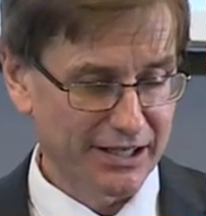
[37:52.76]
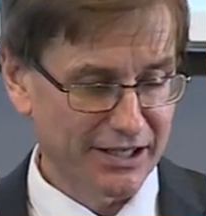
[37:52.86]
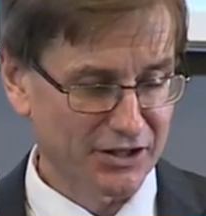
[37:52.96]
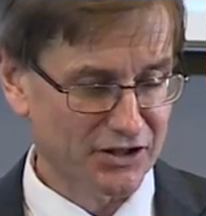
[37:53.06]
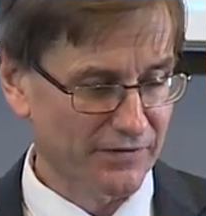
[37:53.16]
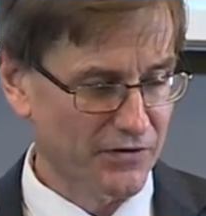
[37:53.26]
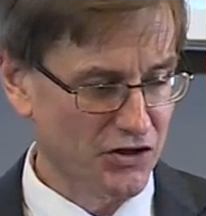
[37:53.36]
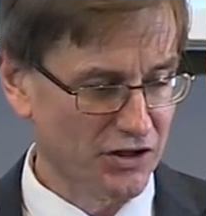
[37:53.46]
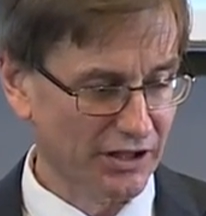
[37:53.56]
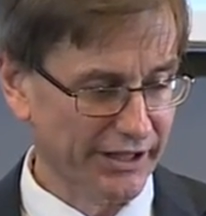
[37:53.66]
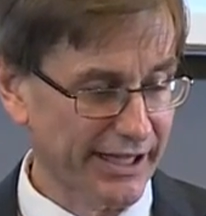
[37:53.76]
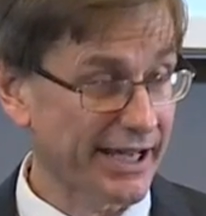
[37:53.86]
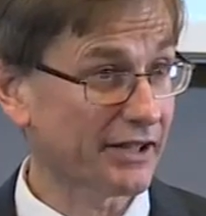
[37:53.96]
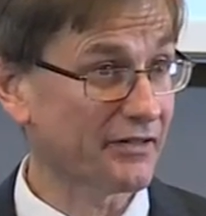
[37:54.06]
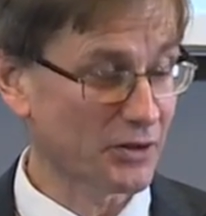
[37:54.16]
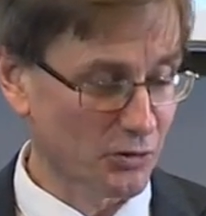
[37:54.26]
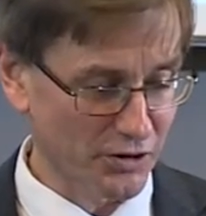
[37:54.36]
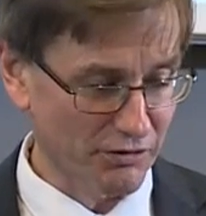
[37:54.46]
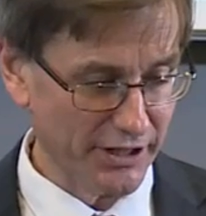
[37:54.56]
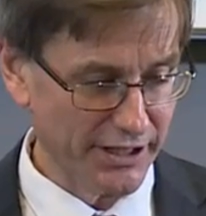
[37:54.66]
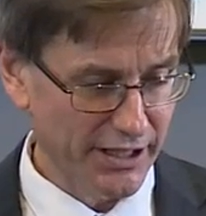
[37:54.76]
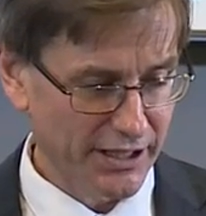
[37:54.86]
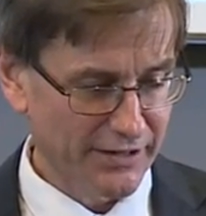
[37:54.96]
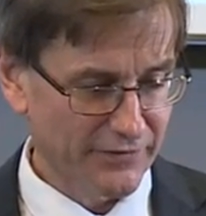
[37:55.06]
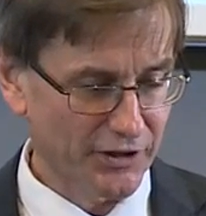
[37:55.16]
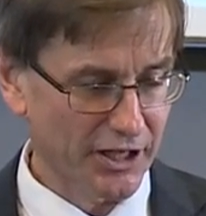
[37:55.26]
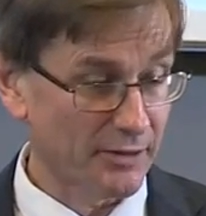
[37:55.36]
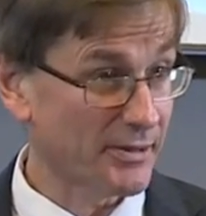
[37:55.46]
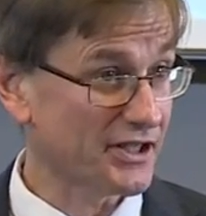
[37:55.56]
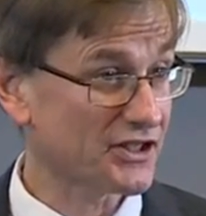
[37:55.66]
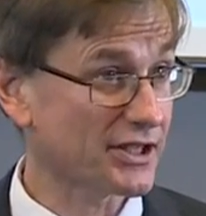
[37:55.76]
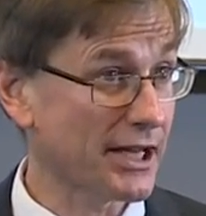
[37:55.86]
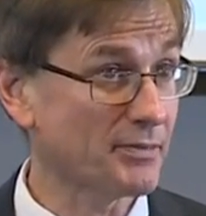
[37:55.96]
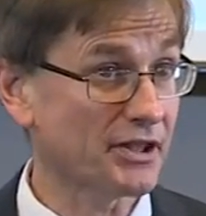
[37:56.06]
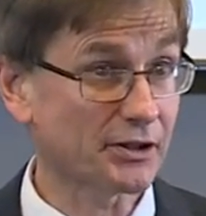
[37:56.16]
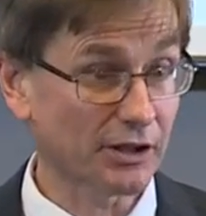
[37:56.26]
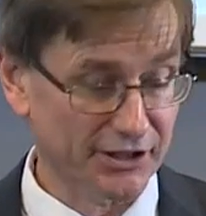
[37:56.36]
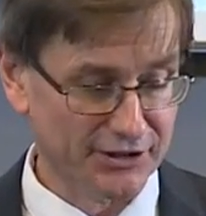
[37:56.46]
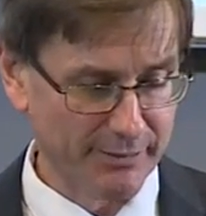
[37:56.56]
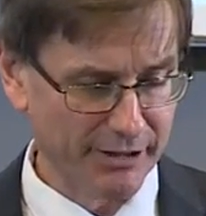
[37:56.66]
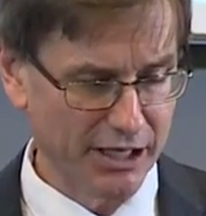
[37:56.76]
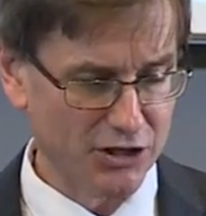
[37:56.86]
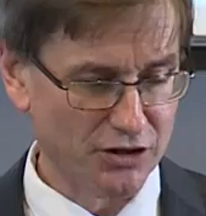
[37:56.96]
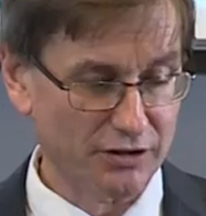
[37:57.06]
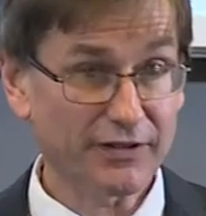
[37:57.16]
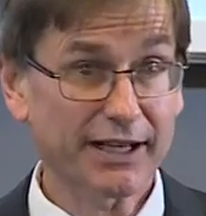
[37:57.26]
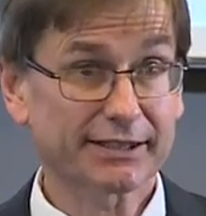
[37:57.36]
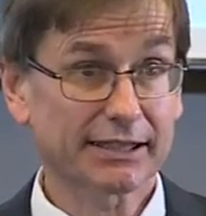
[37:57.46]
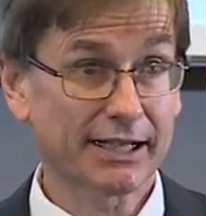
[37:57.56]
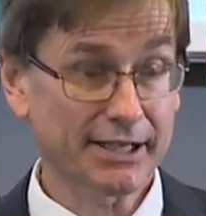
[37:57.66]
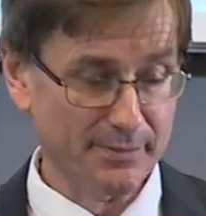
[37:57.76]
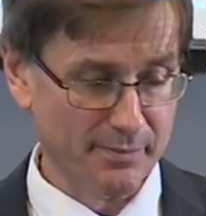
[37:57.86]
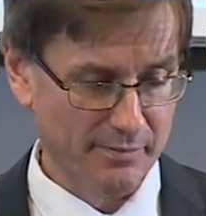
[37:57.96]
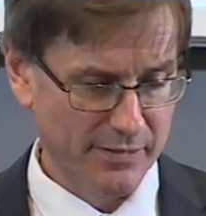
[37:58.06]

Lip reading: is sufficiently out of the ordinary for there to be a sceptical examination of that claim.